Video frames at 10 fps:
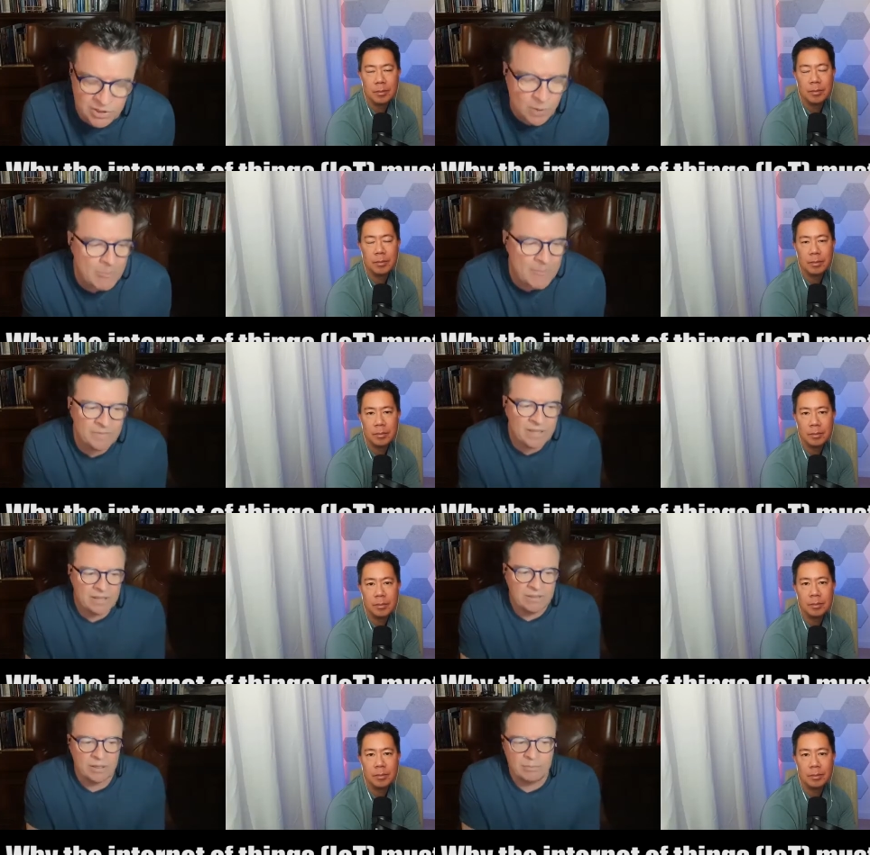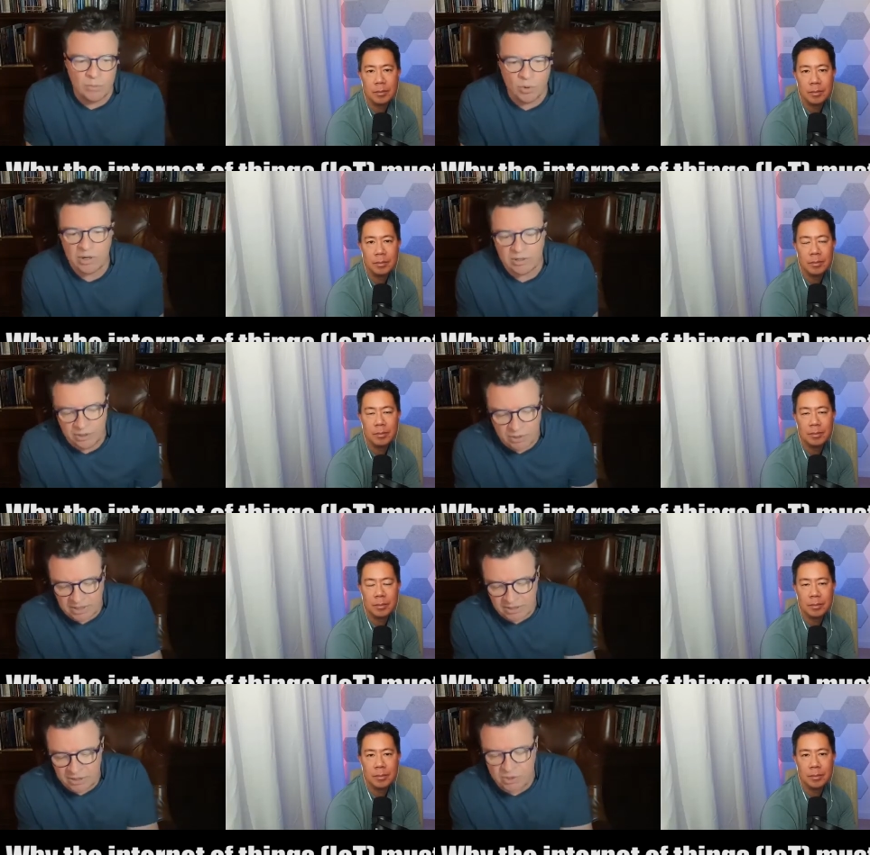Speaker 1: So the more you
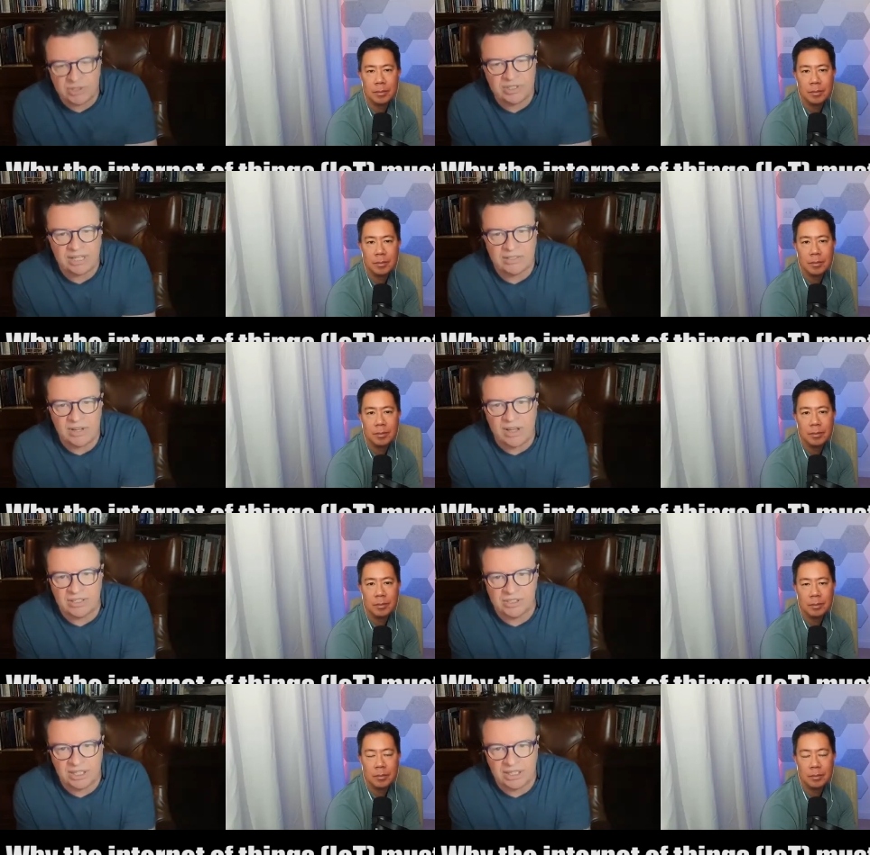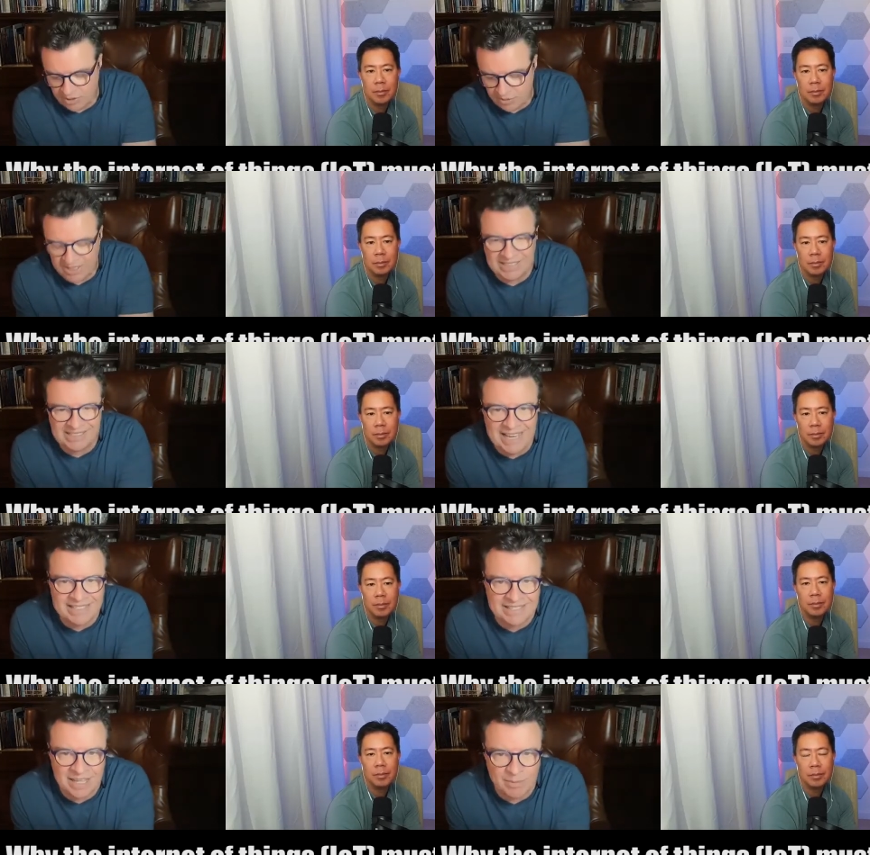can use technology to
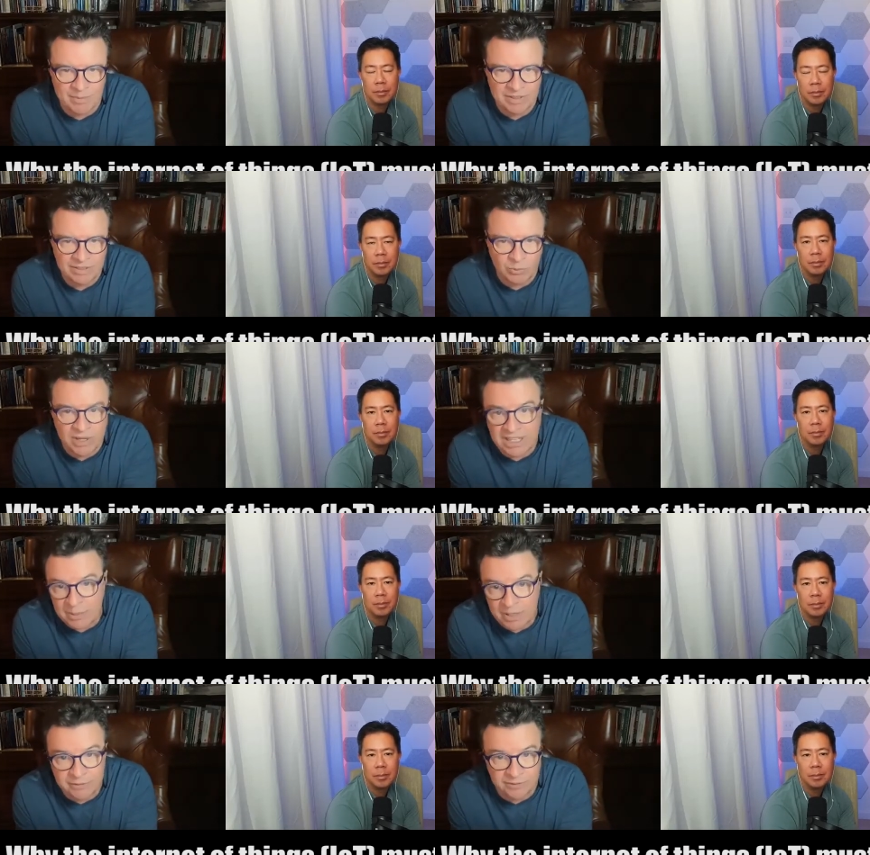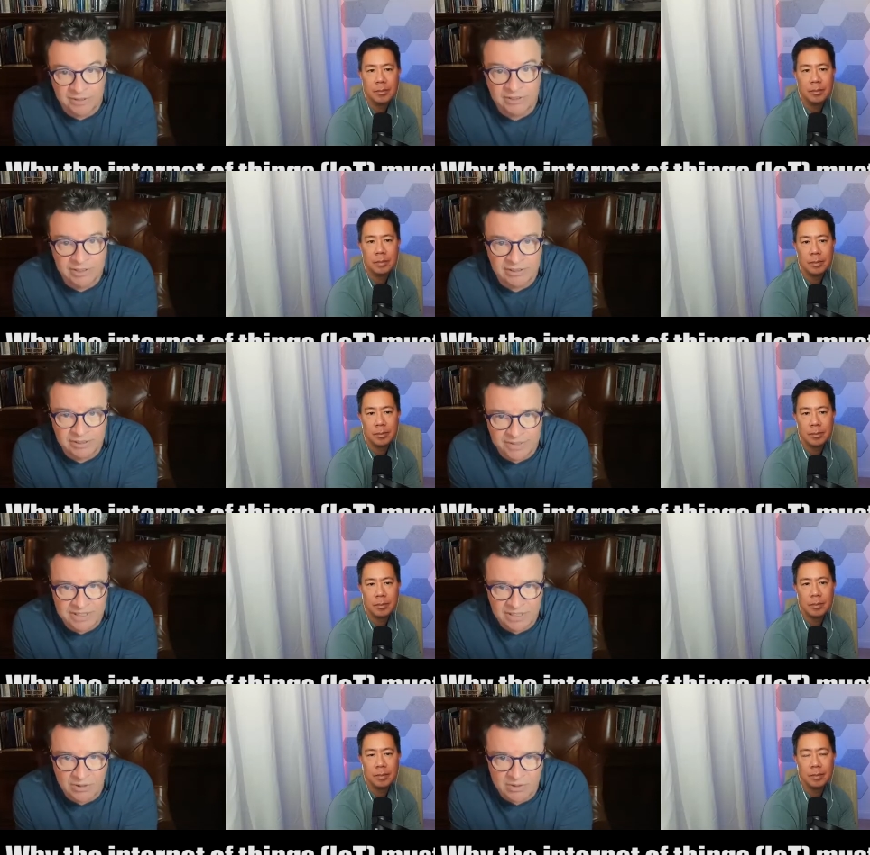assess them, and when they come in for their yearly
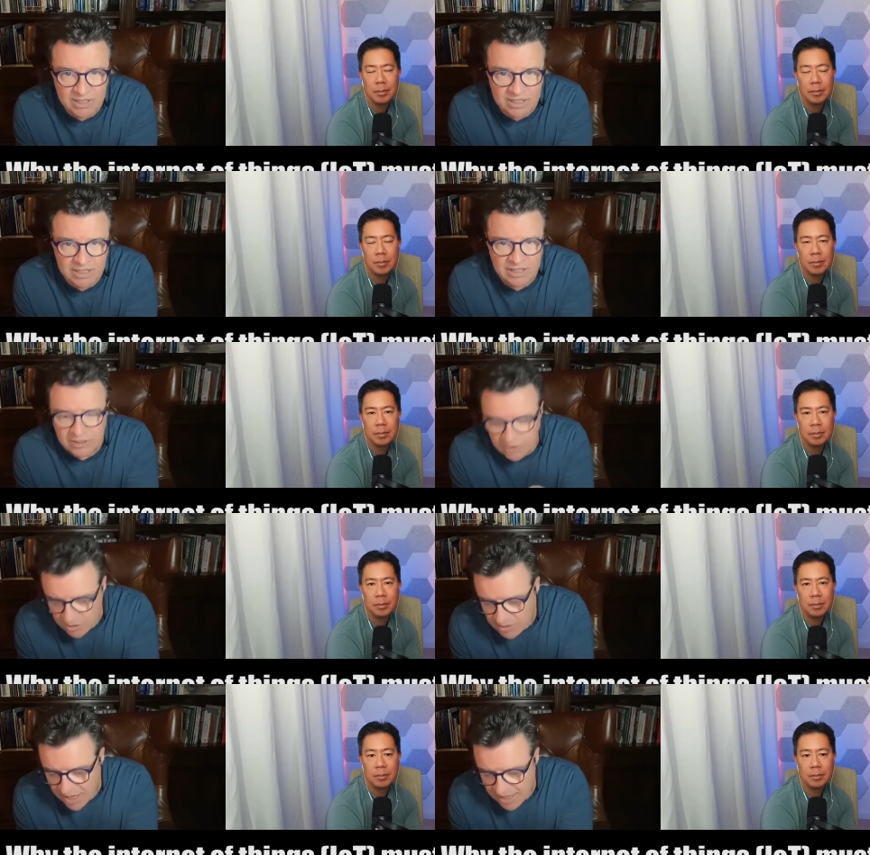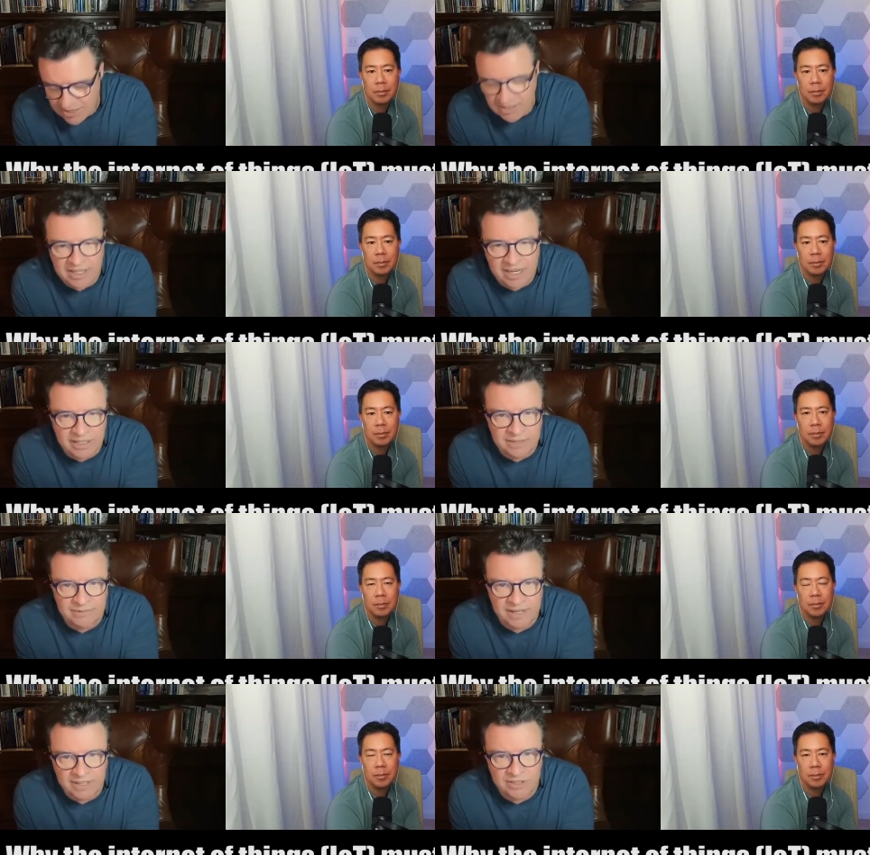physical, you guys can
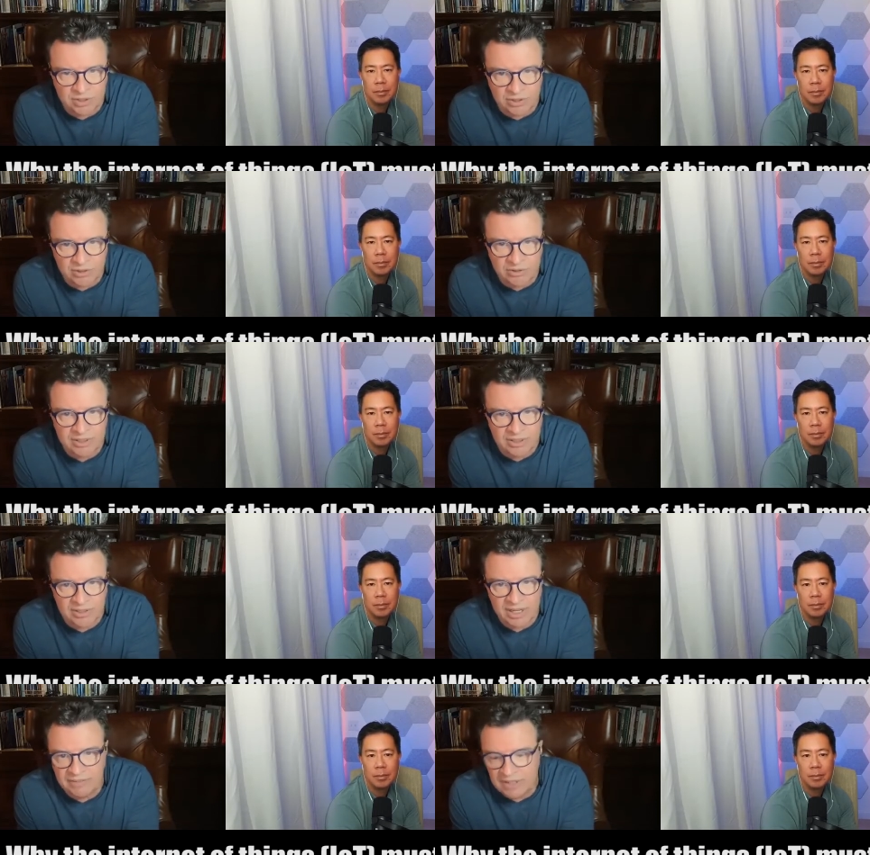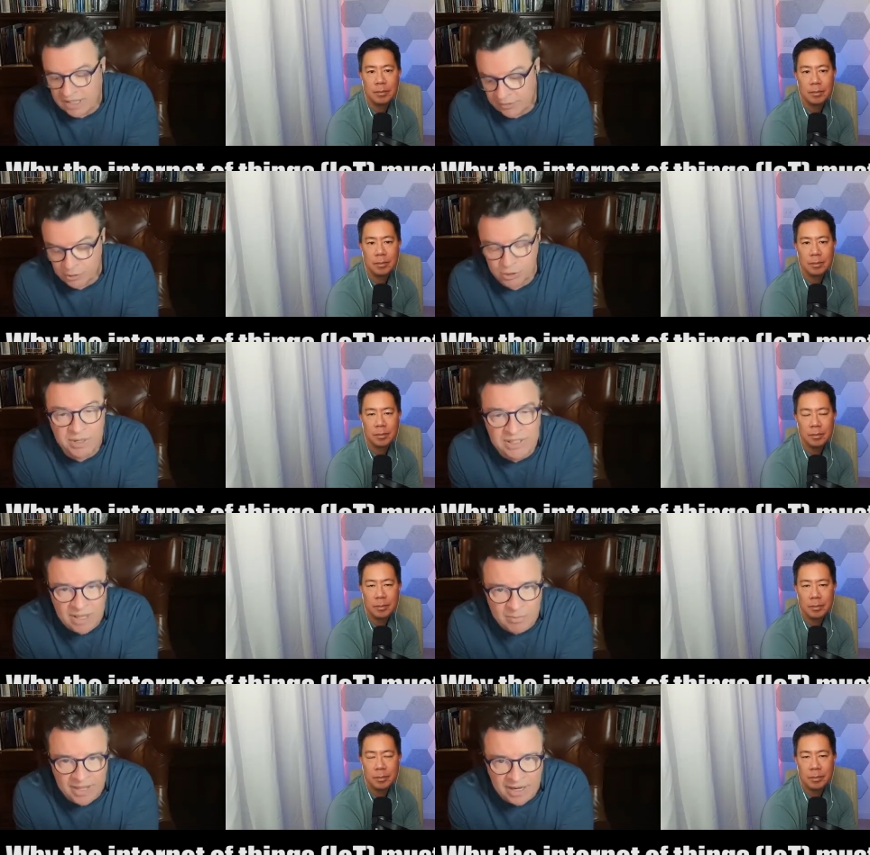identify things earlier and then either treat
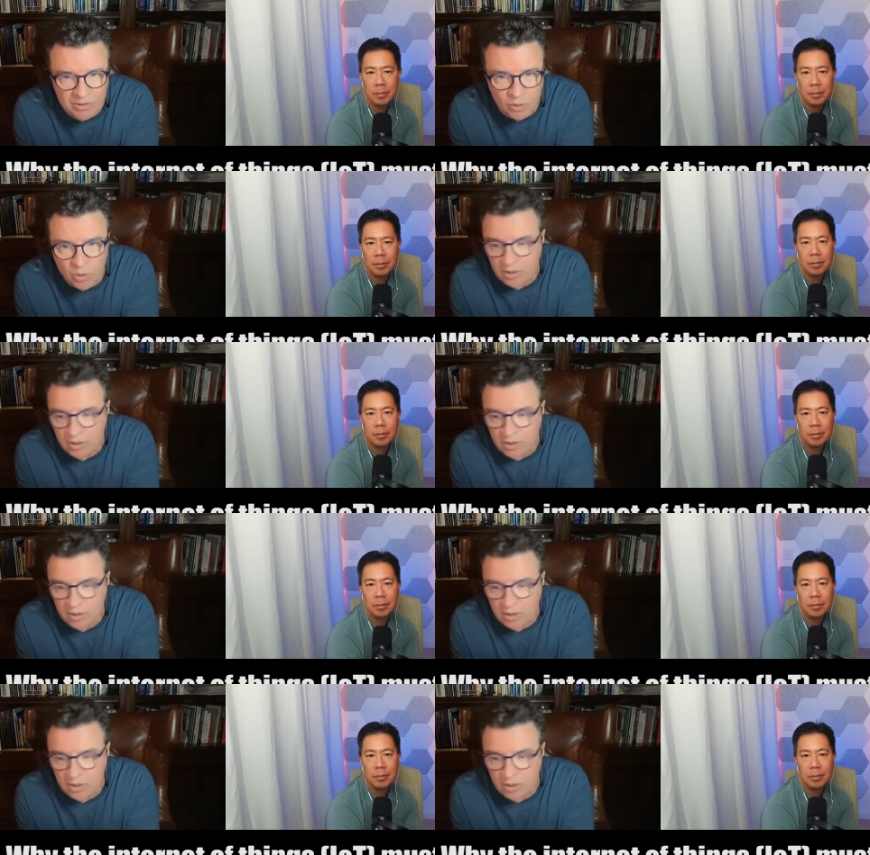them there